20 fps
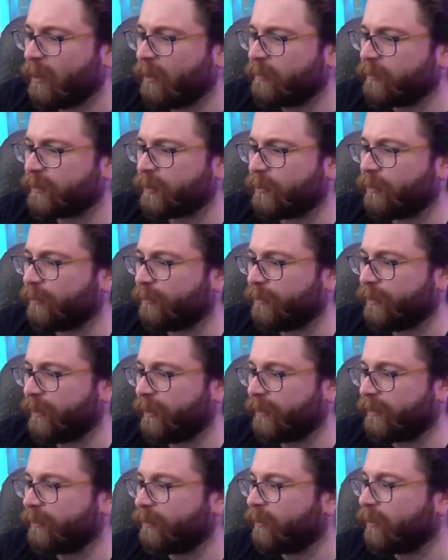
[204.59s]
It was a whole
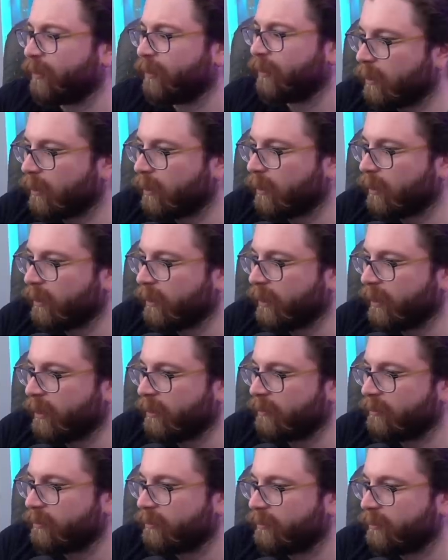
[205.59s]
thing.
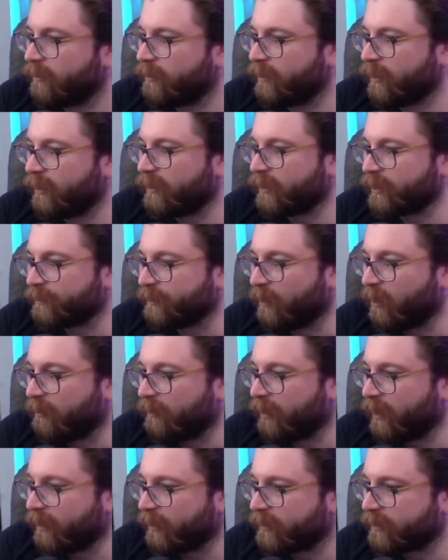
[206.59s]
Yeah. And then the
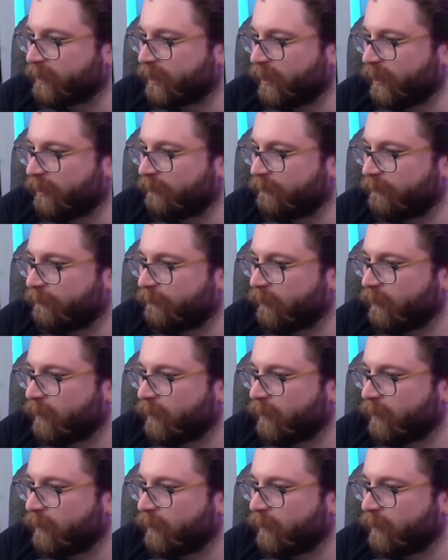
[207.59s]
smallpox came.